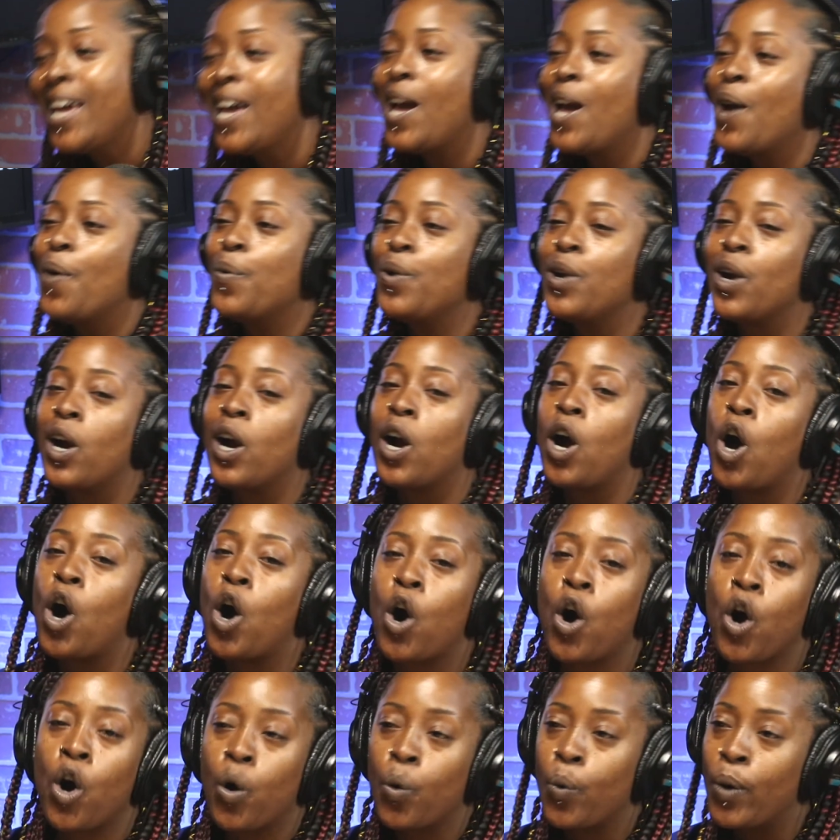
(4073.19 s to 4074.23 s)
And we are
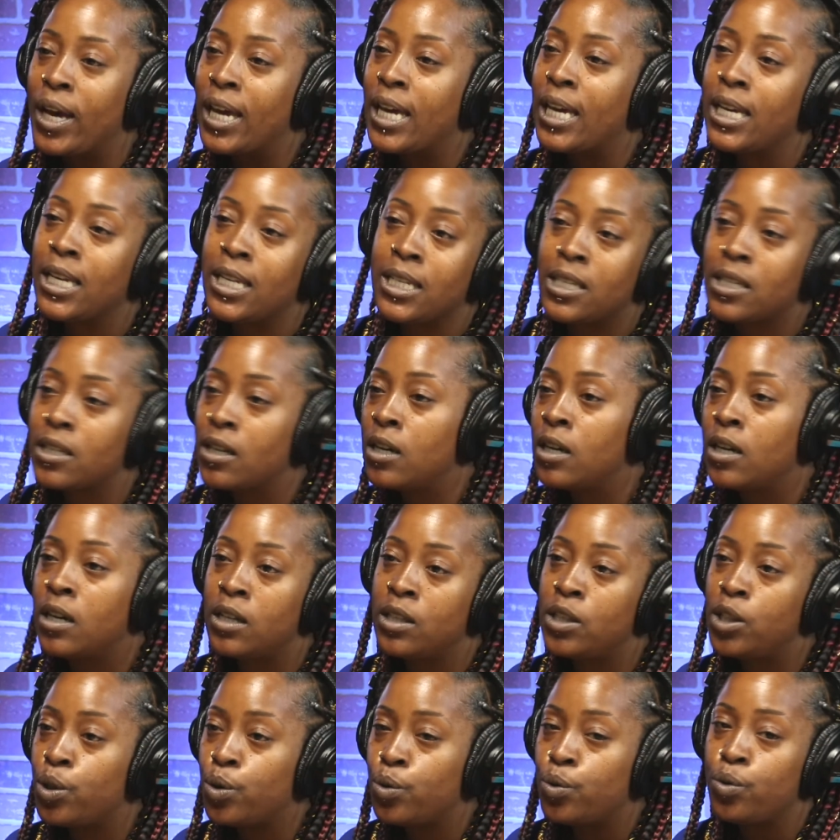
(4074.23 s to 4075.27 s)
always
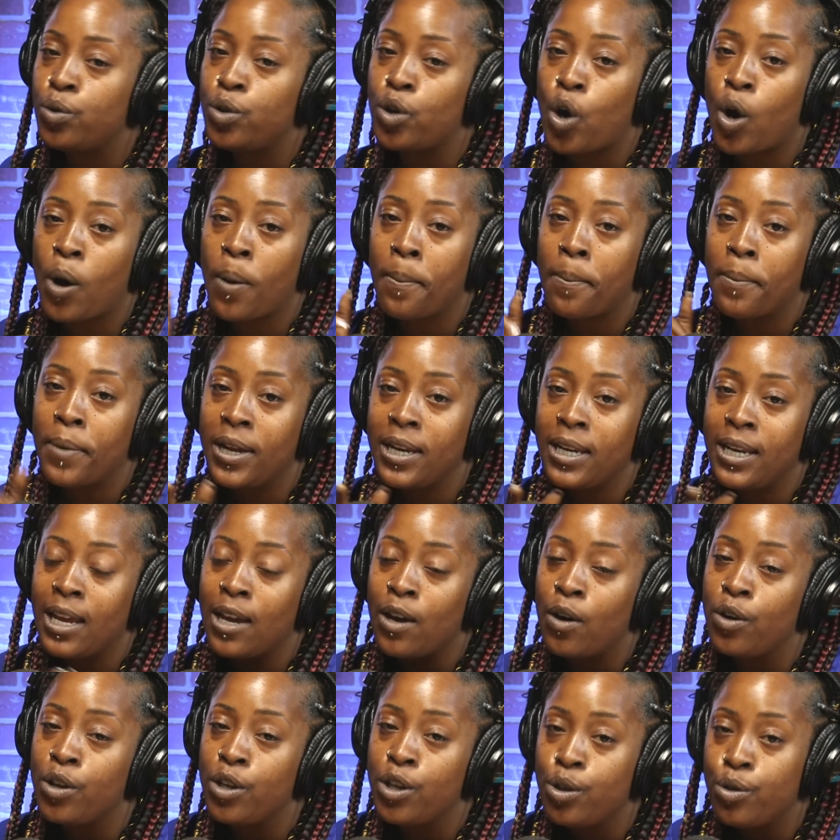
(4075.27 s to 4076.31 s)
uh, tuned on Monday
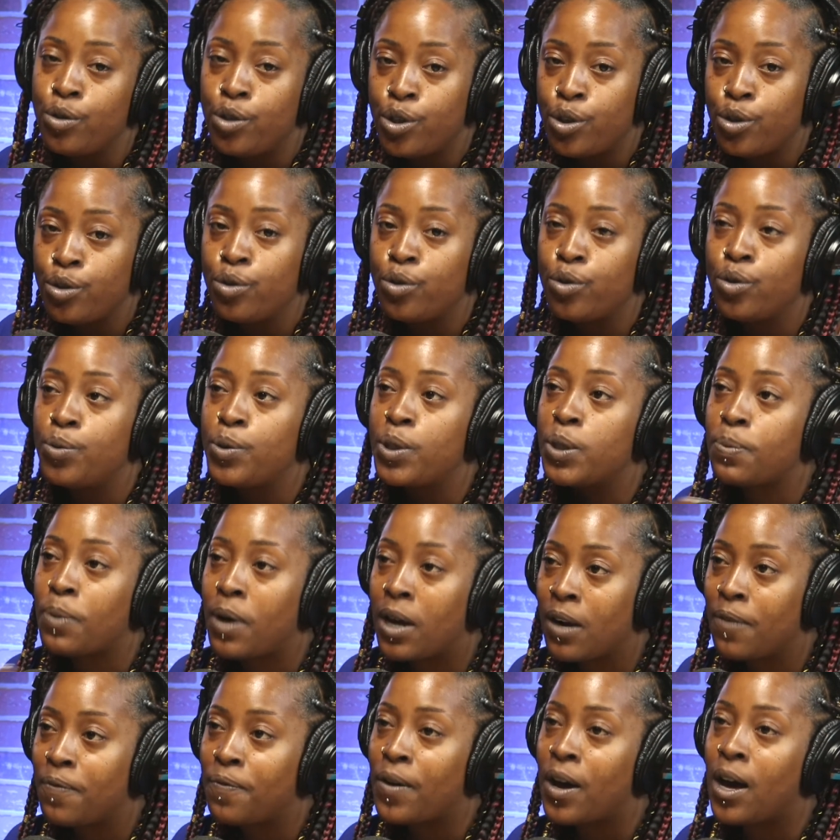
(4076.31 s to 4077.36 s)
on YouTube,
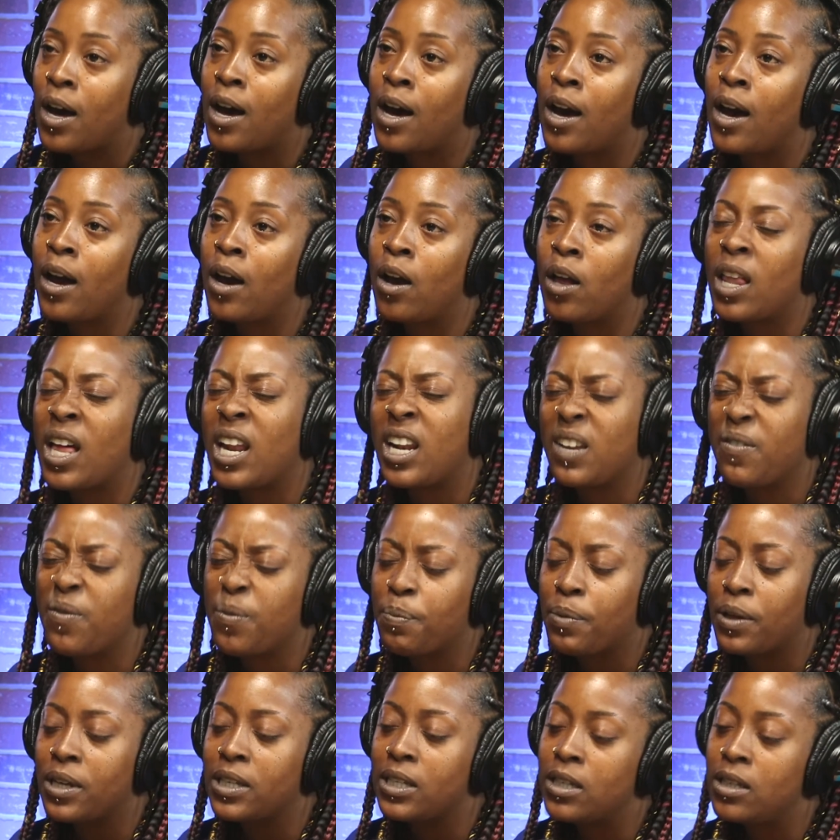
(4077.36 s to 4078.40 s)
Spotify, a lot of
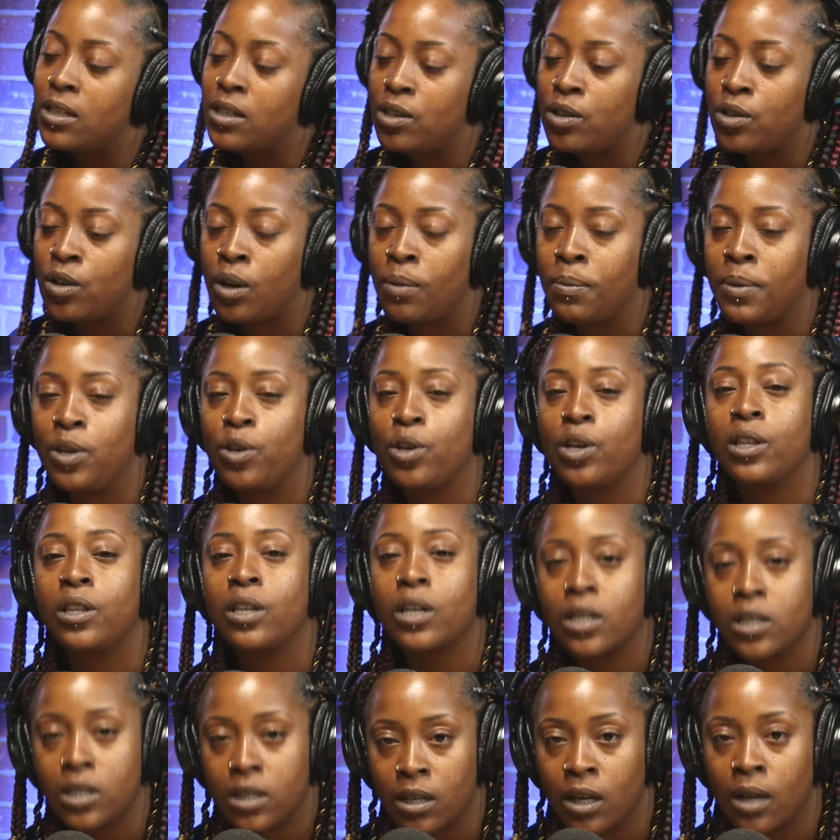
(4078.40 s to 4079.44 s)
different places. You know I mean? You can
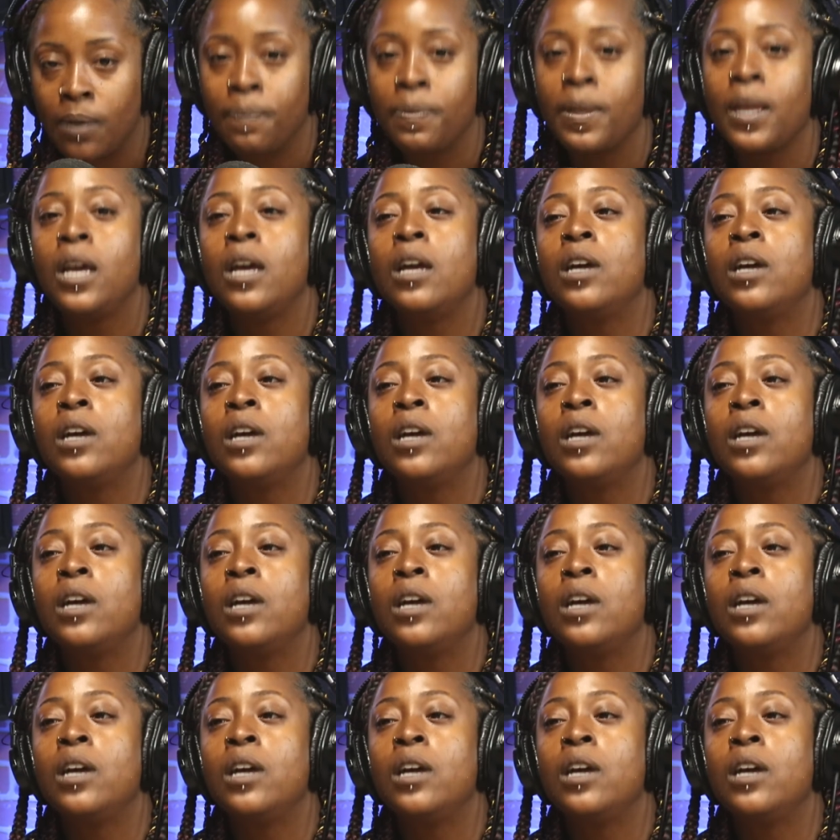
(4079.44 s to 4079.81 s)
look us up.